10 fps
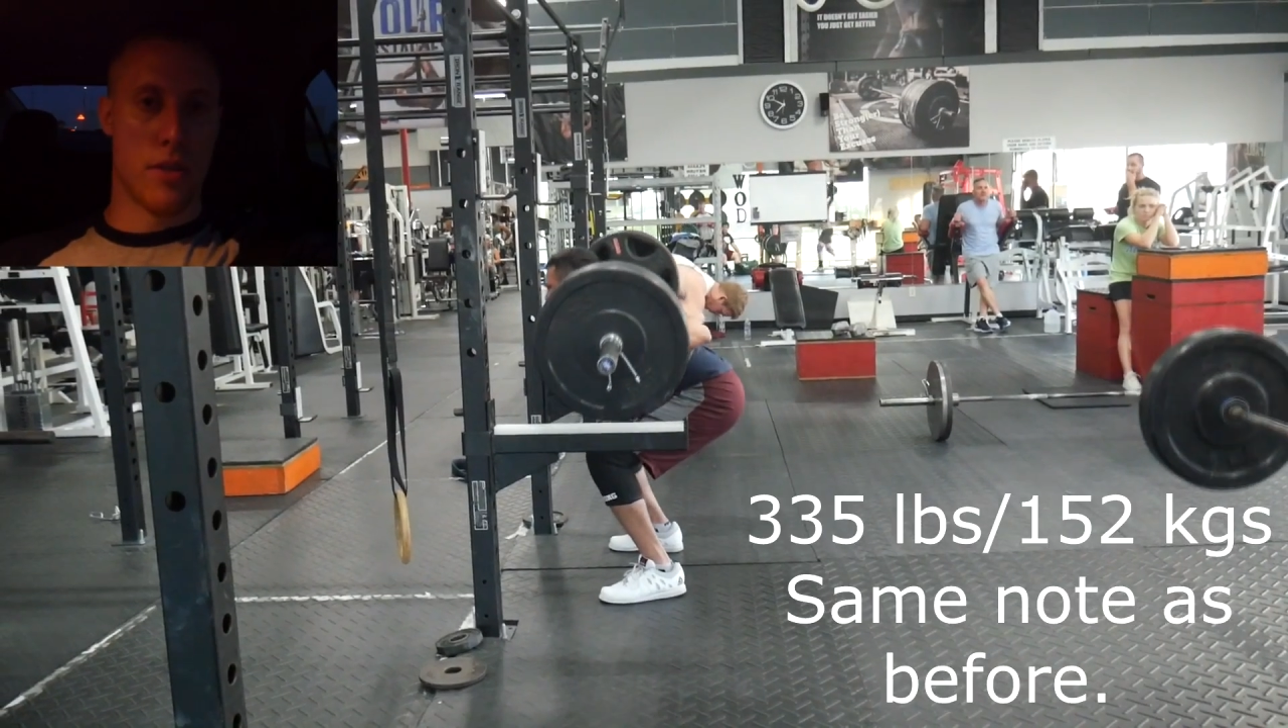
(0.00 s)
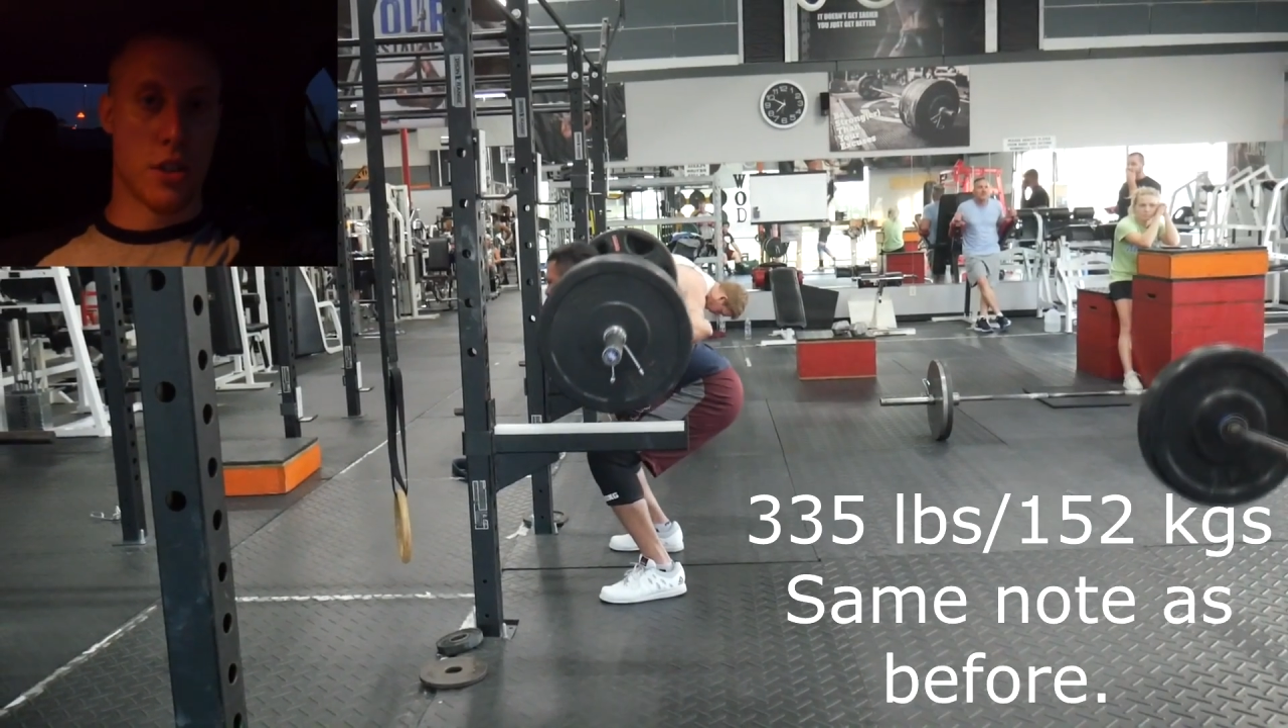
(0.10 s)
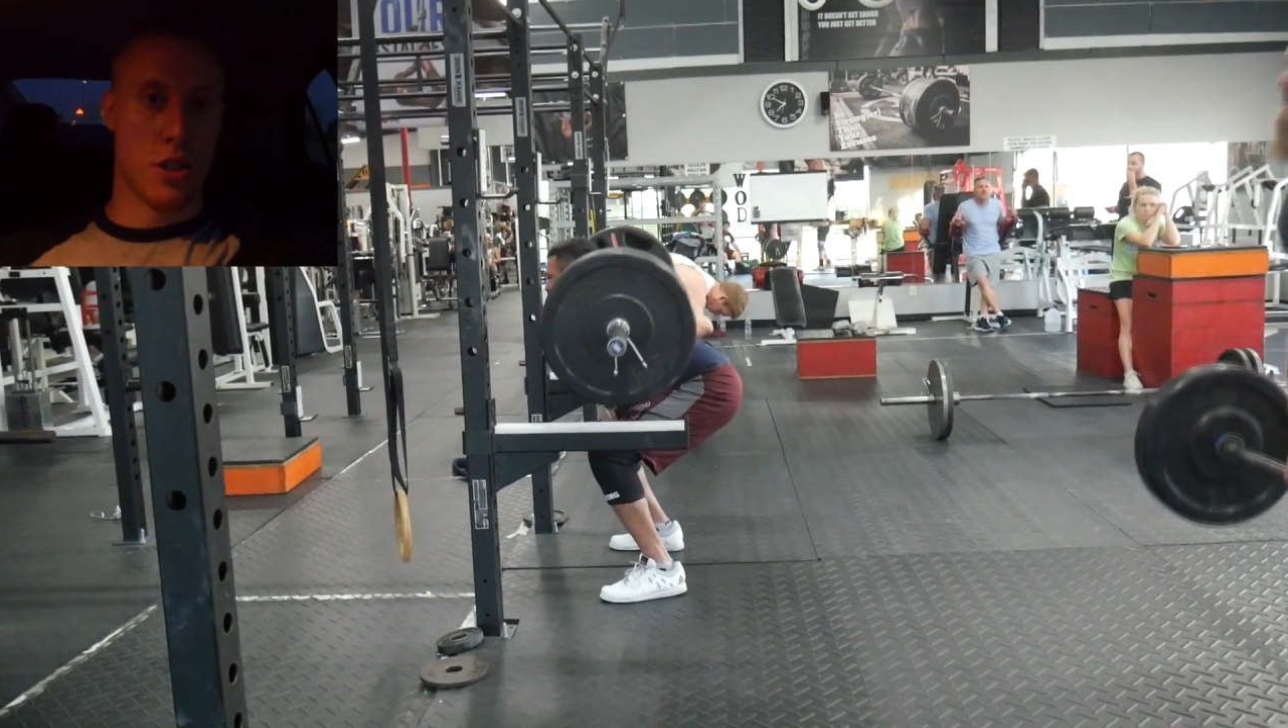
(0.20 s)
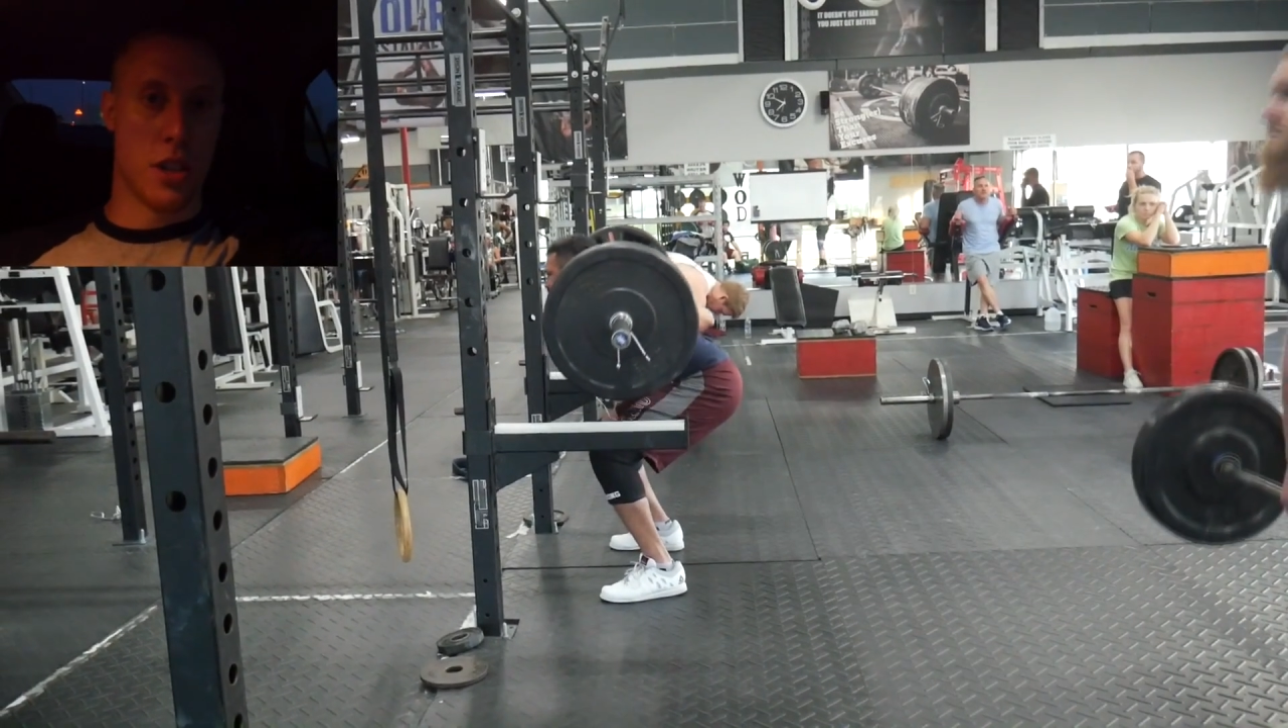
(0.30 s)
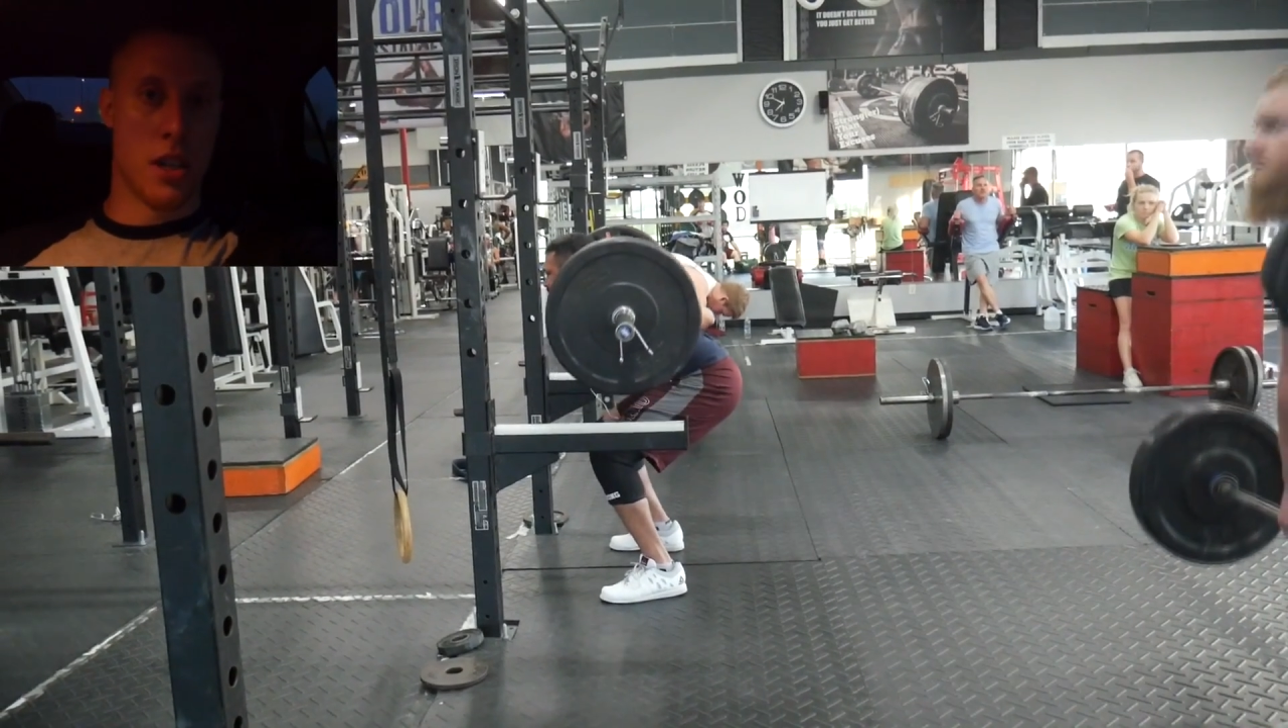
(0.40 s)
function